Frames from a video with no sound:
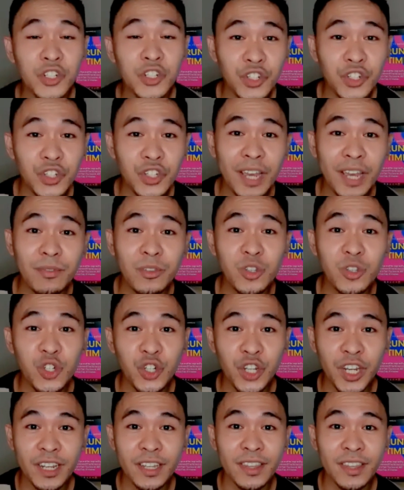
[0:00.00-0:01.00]
you just have to
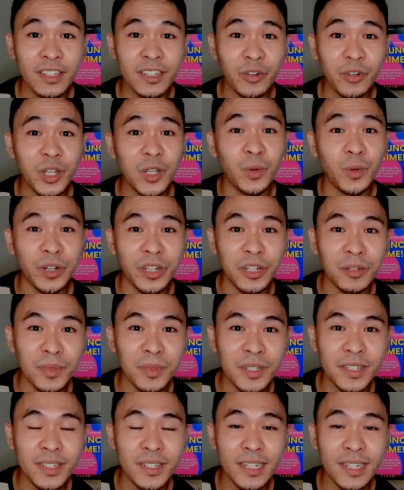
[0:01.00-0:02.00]
check the
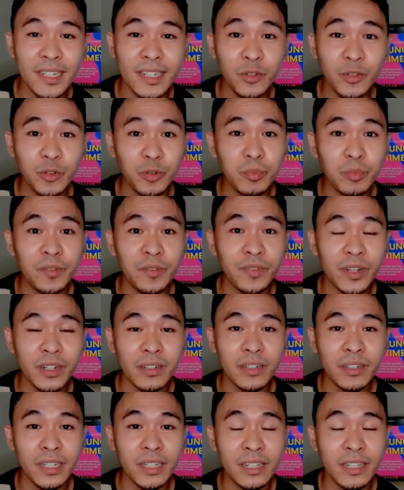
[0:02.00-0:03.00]
requirements, and it would be
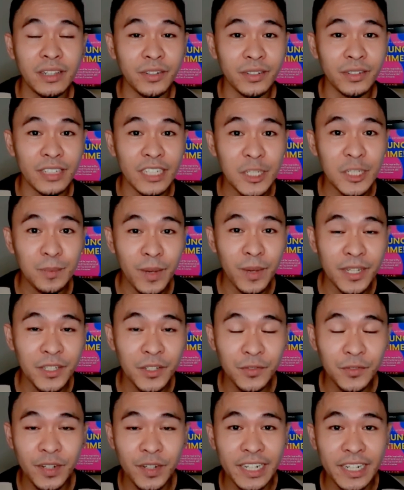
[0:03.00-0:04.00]
very clearly
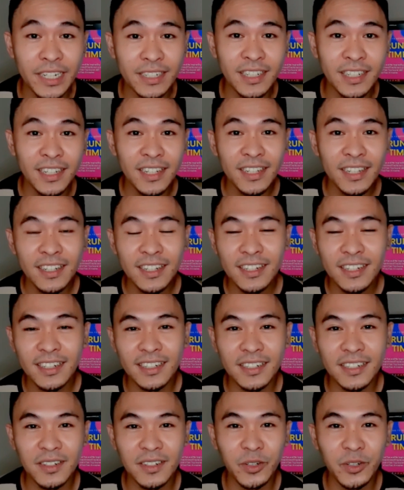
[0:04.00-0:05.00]
specified
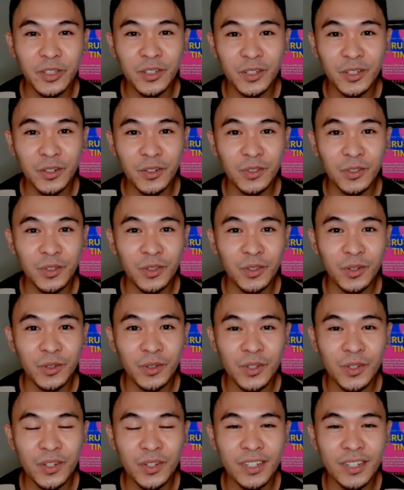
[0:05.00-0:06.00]
when you go to
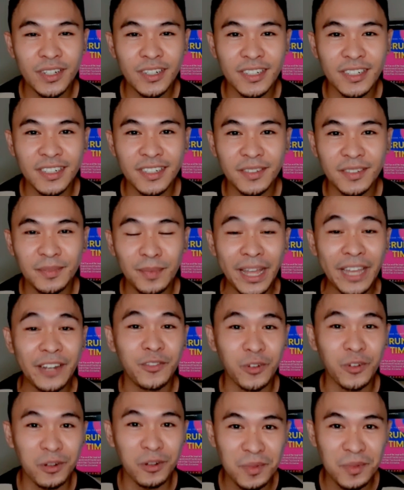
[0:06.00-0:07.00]
those
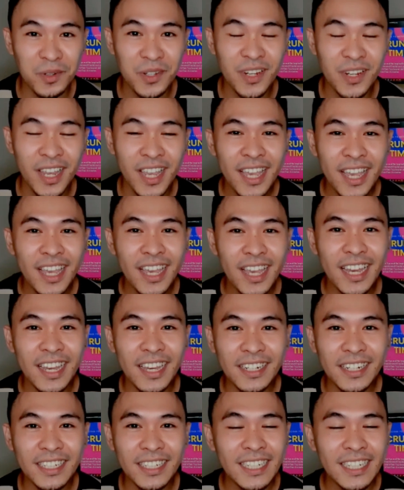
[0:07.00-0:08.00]
platforms.
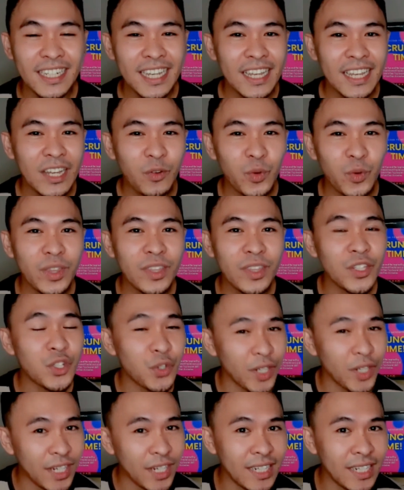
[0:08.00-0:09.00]
And with the
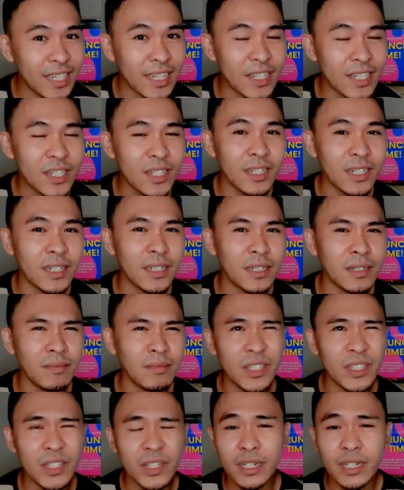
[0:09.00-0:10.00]
trainings,
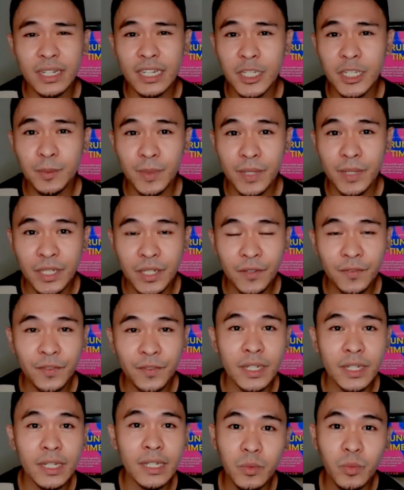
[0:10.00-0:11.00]
is there a
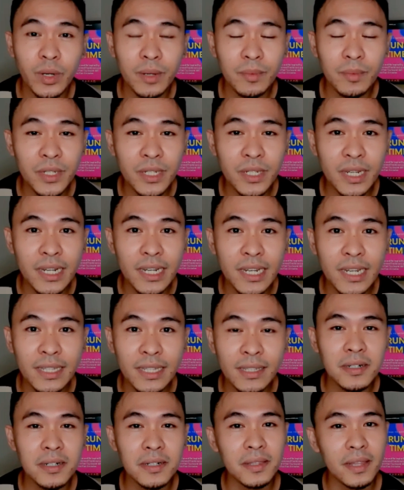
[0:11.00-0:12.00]
specific website
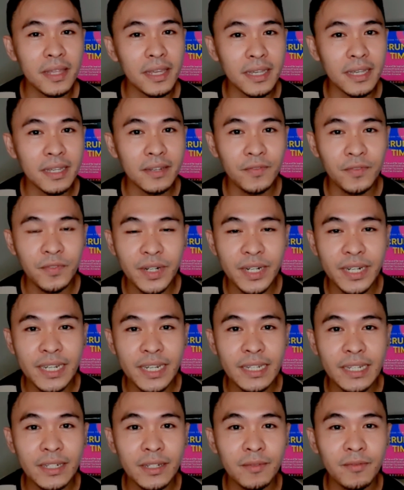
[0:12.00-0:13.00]
they can
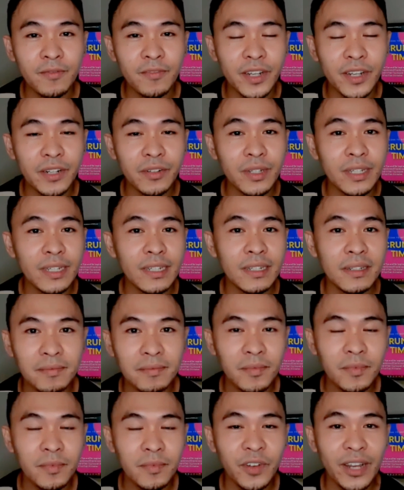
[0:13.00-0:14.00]
find very
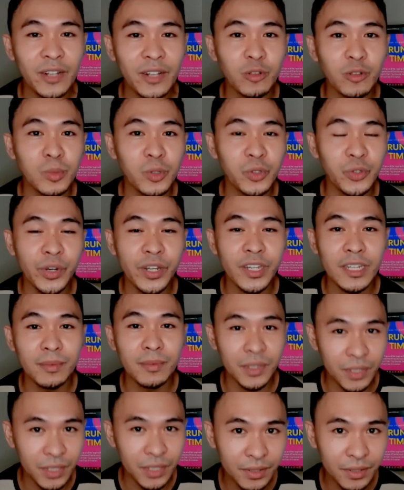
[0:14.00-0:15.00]
valuable training
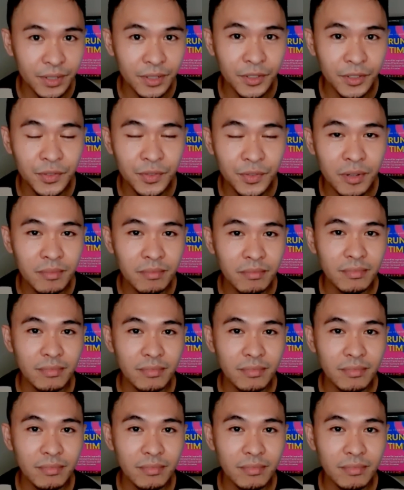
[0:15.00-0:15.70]
materials from?